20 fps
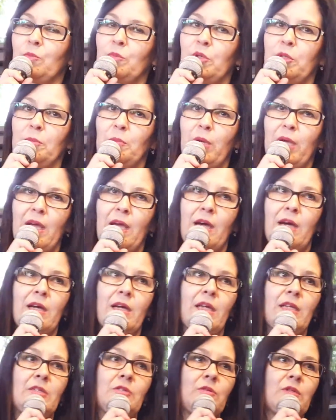prepare
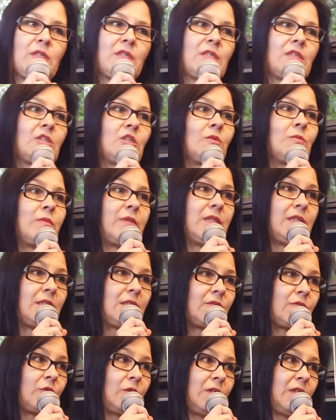and transition
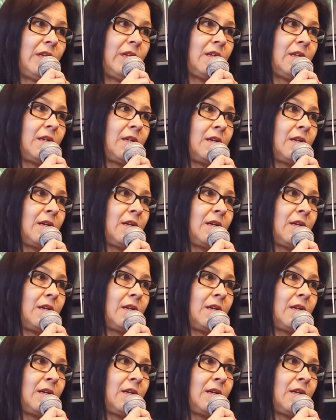peacefully.